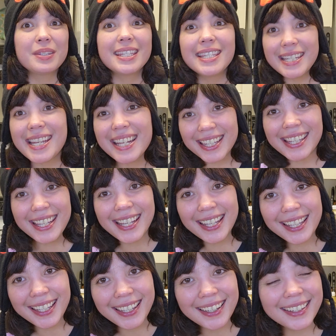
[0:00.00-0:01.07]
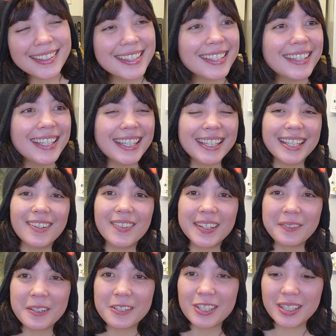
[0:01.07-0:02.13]
sticking to the thing
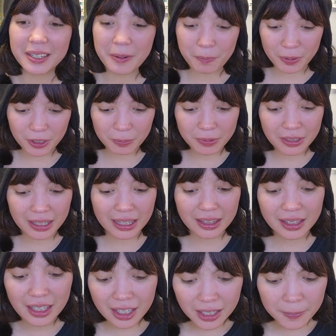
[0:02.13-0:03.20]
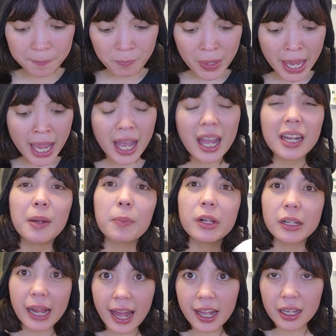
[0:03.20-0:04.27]
whenever I was trying to put them in there. And I'm
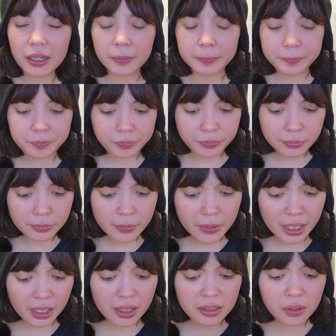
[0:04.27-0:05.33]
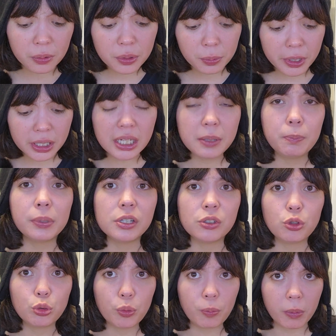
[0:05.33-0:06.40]
glad, because I was worried I put
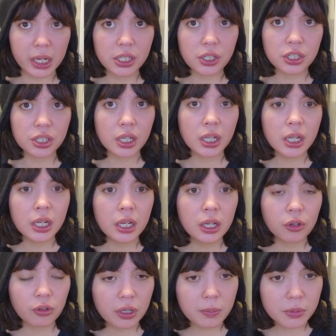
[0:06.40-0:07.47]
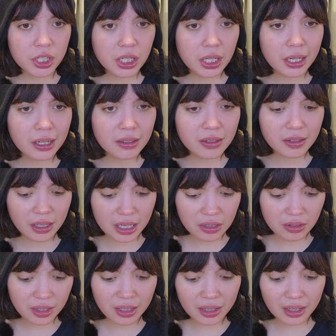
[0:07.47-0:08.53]
too much cream cheese
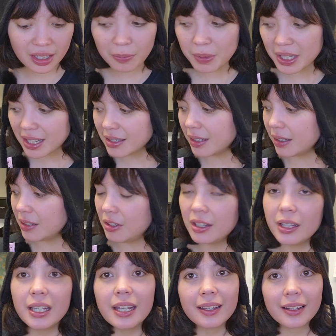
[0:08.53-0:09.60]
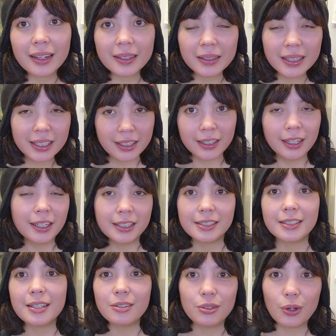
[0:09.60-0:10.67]
into the thing because it literally like
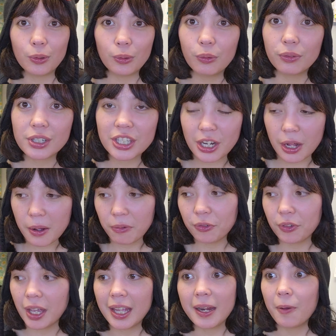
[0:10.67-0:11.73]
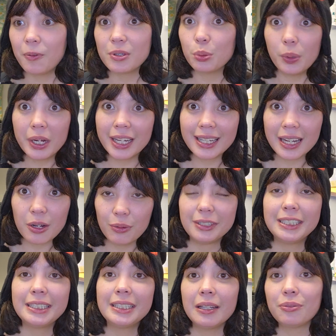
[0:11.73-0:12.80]
says don't overstuff, and I was worried I
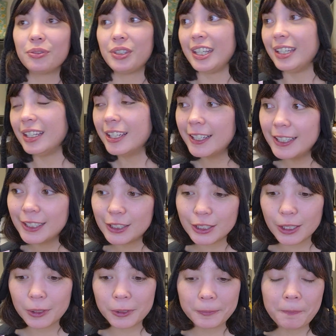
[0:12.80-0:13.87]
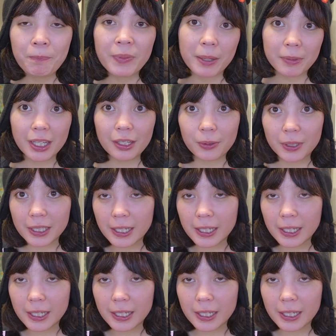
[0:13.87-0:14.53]
overstuffed it. So I'm glad it worked